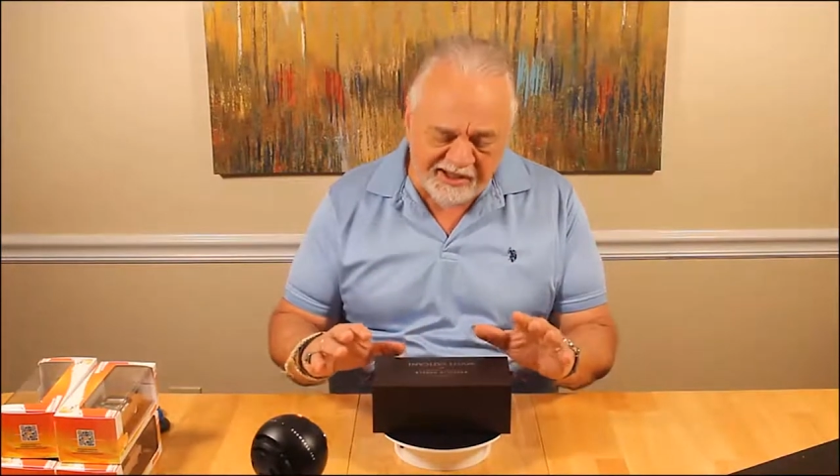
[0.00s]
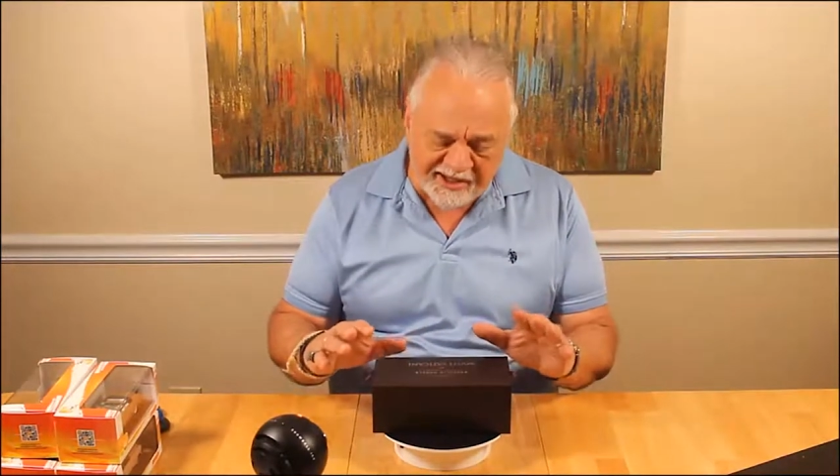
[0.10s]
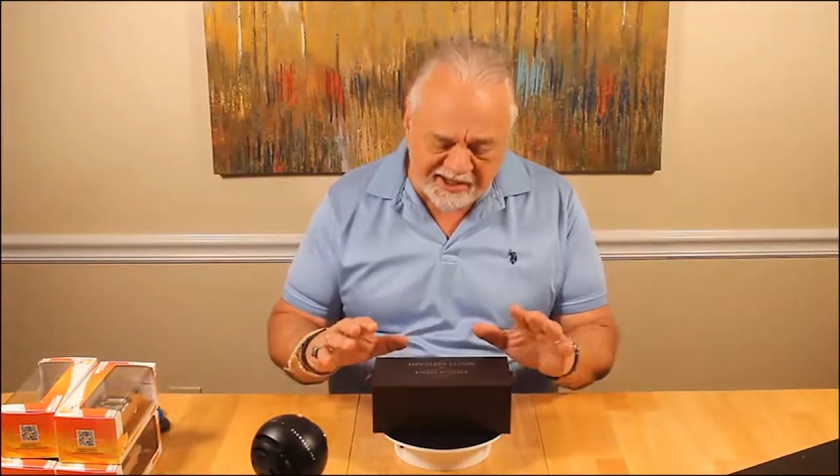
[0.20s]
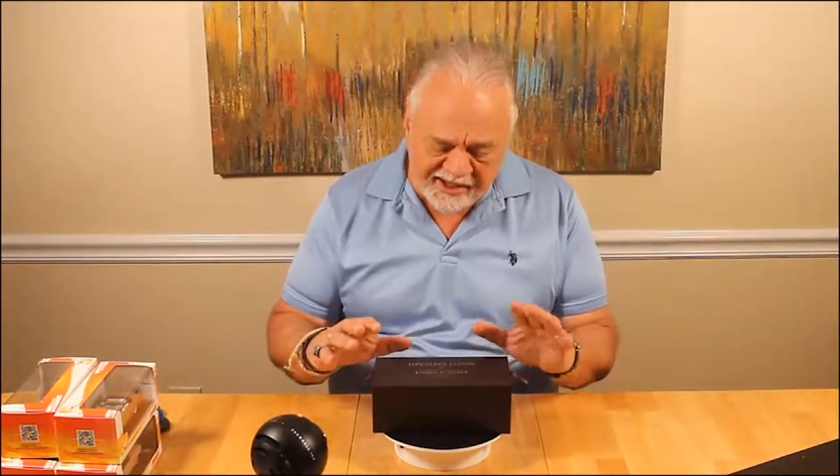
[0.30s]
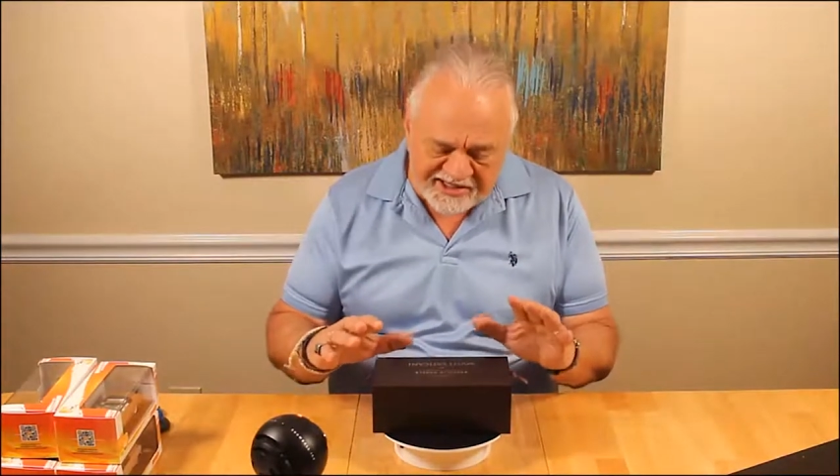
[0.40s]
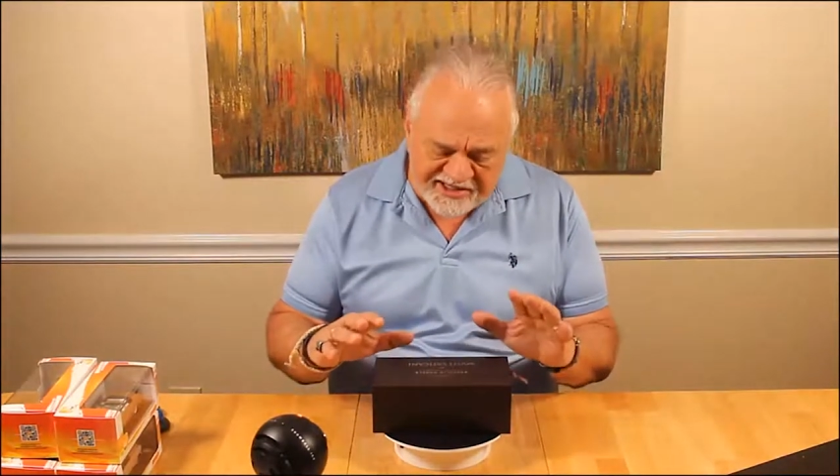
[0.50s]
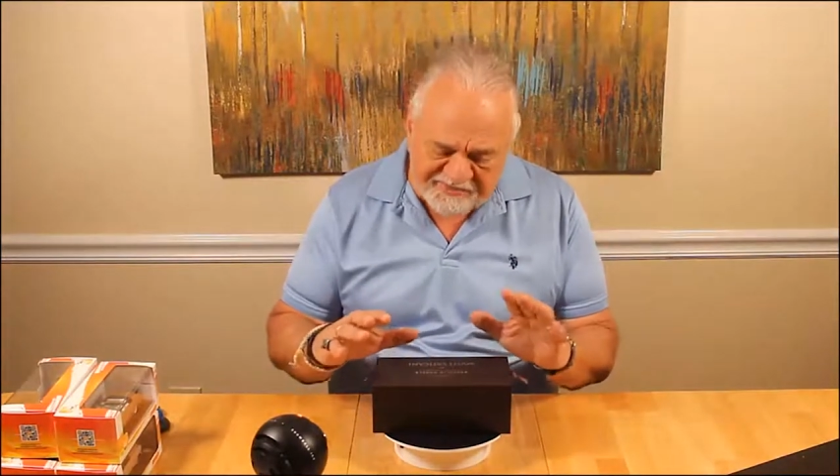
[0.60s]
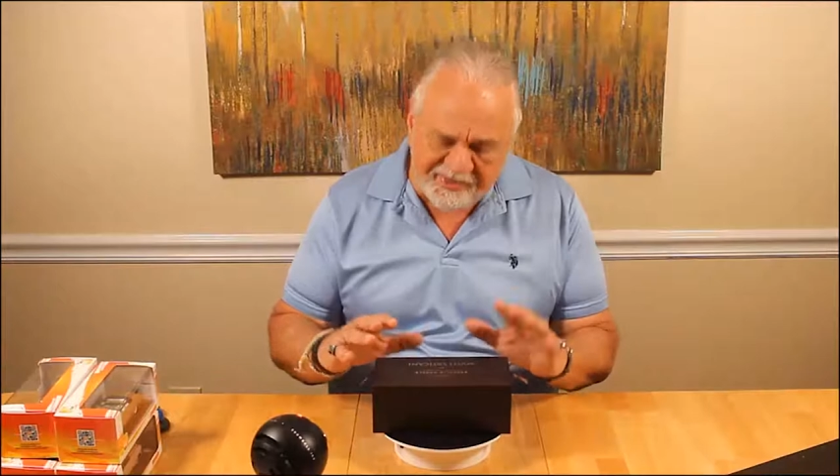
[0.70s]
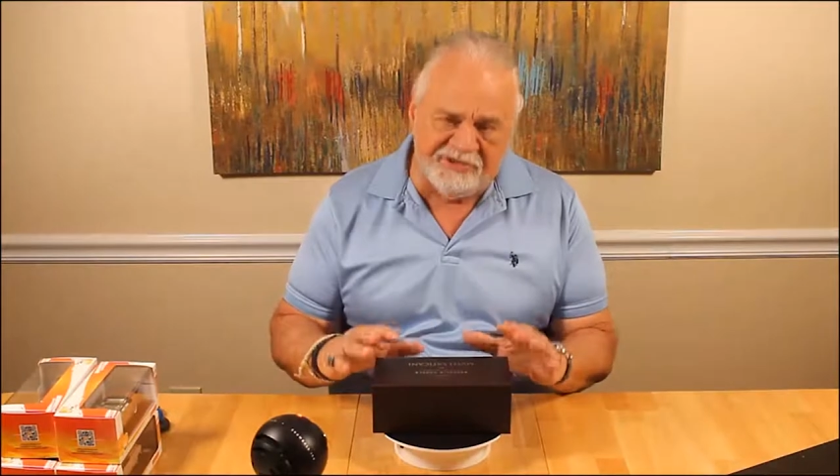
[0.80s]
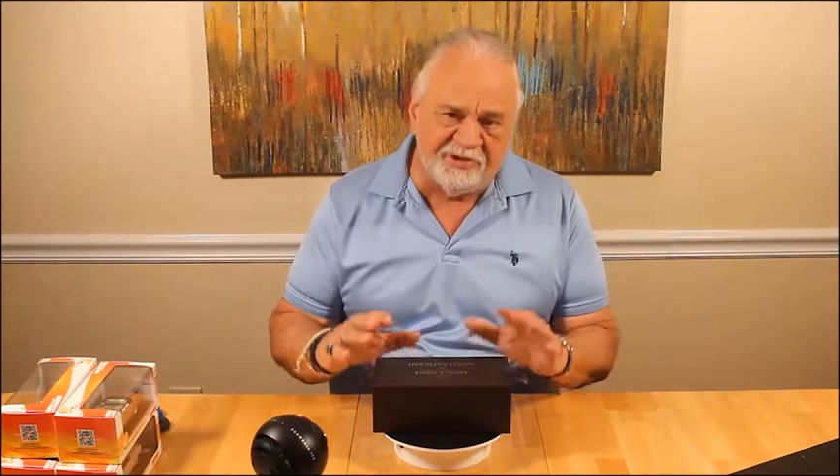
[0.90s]
a
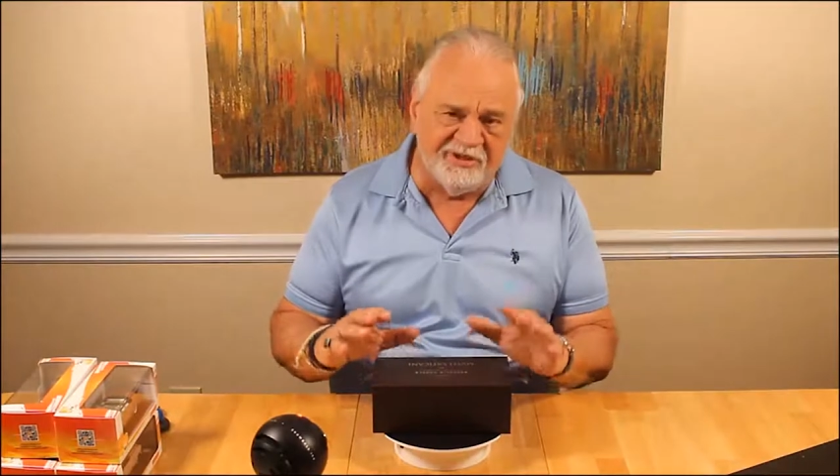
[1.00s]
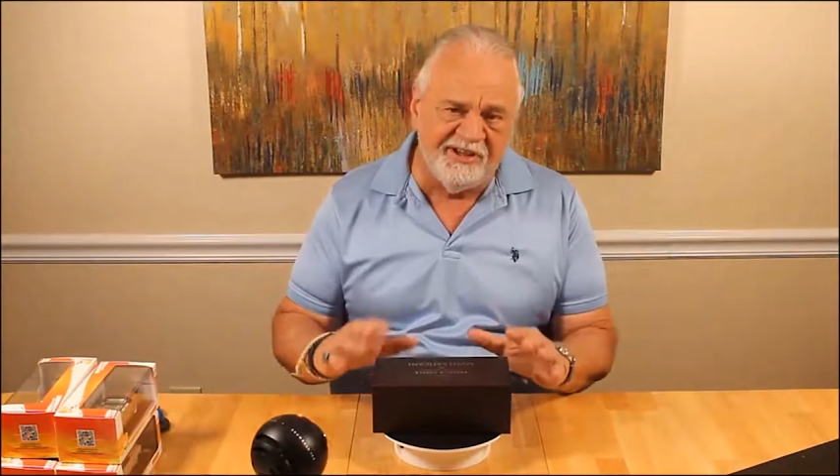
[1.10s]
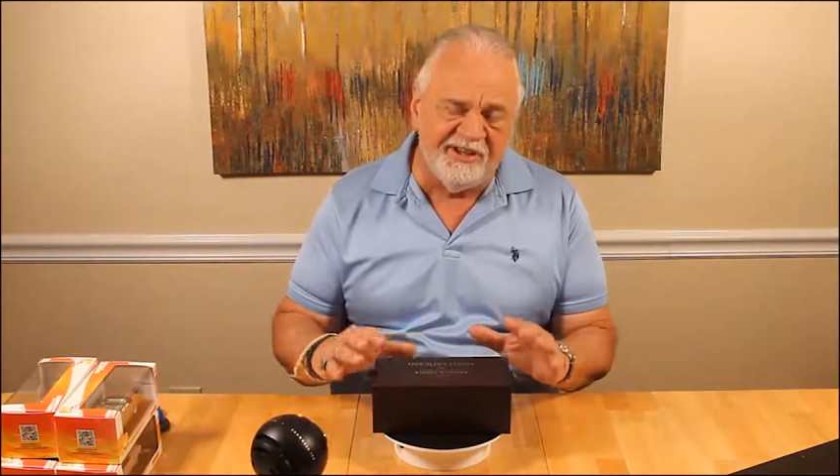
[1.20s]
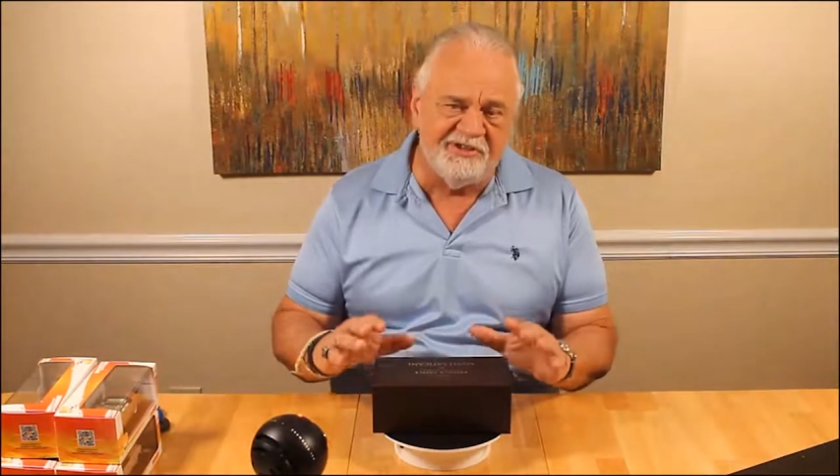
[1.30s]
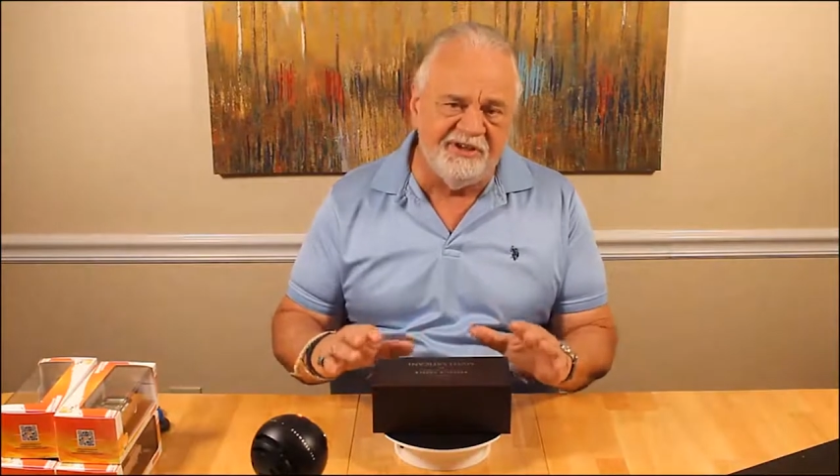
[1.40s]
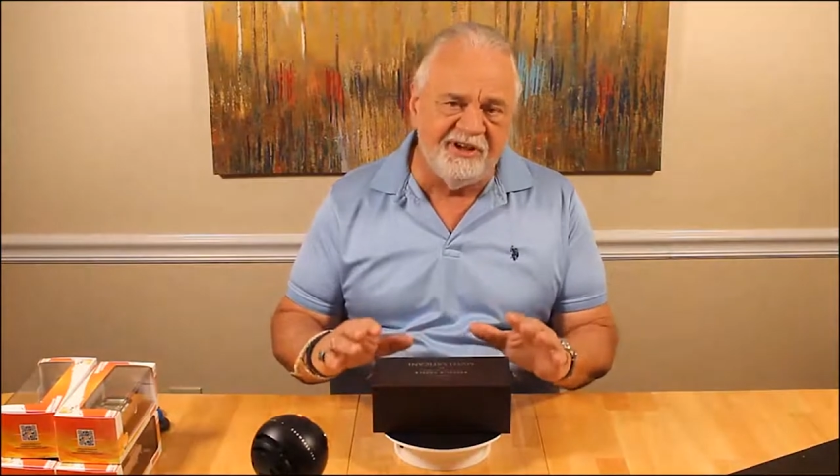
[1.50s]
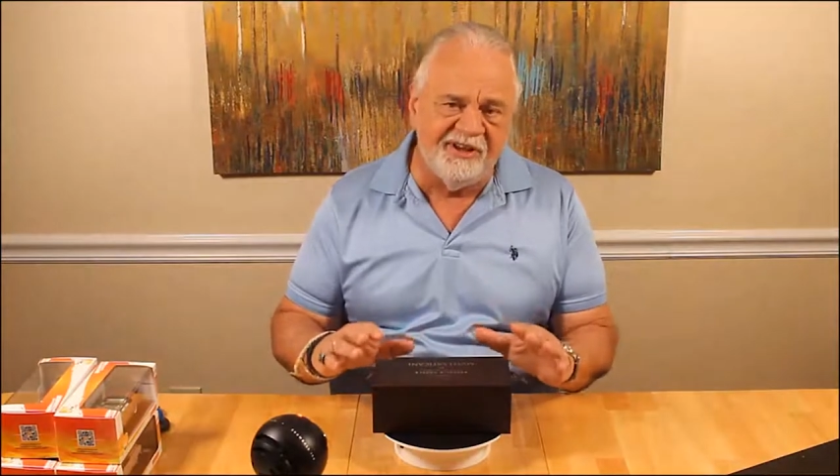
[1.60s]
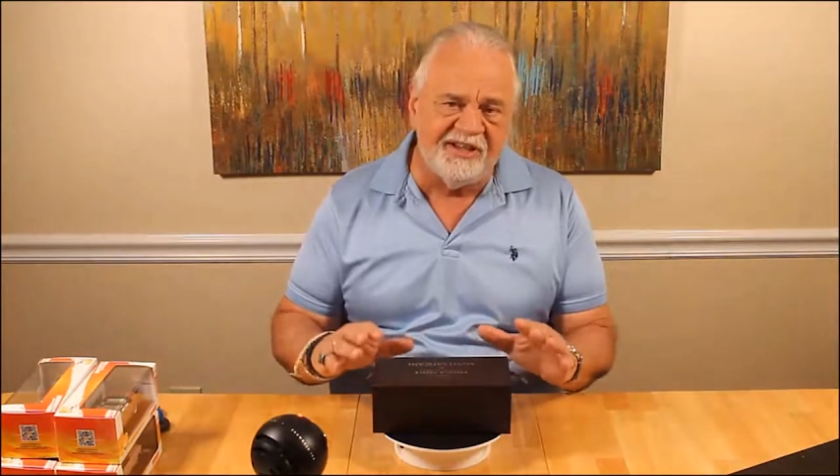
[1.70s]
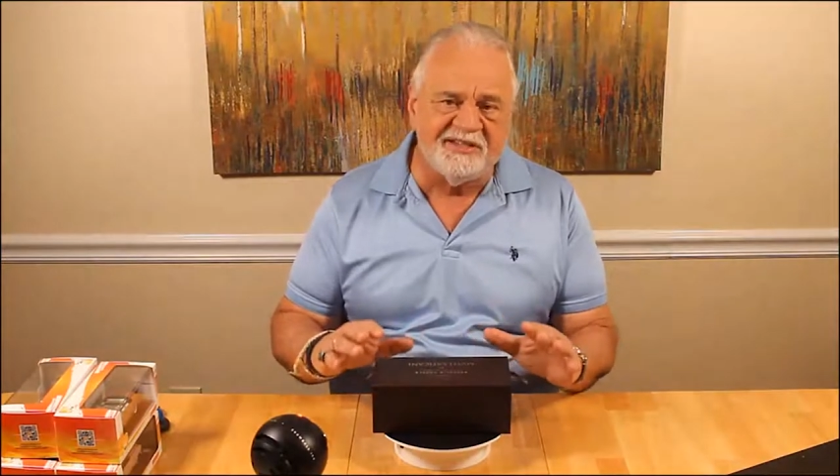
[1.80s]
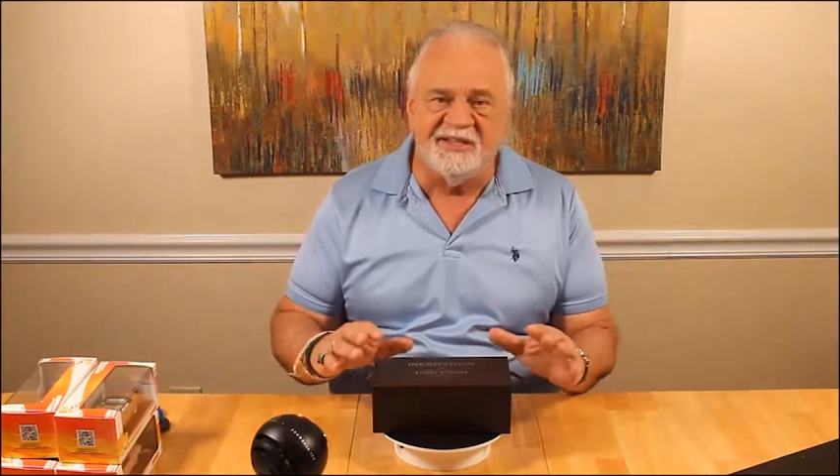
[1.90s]
special edition of
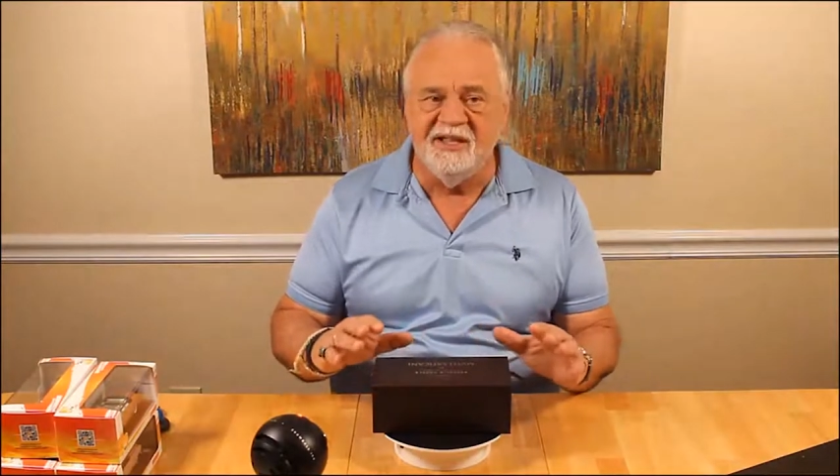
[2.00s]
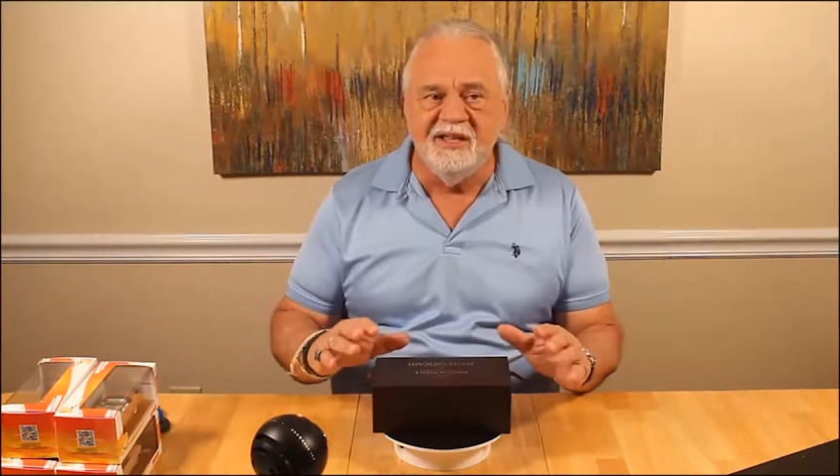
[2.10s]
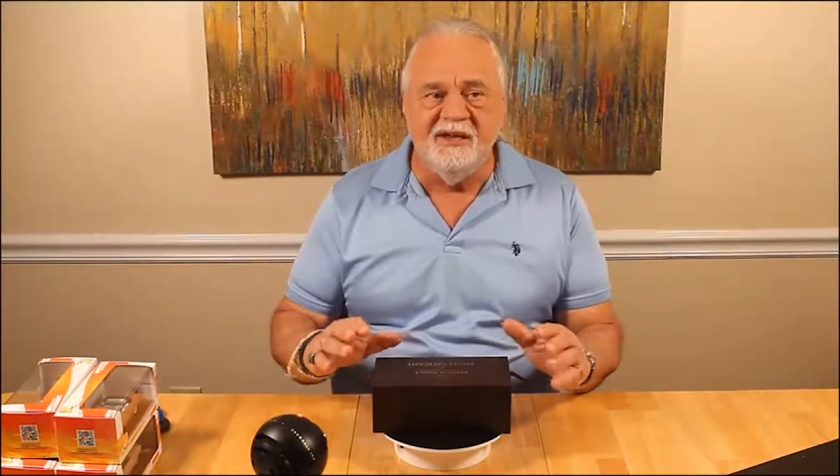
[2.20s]
this,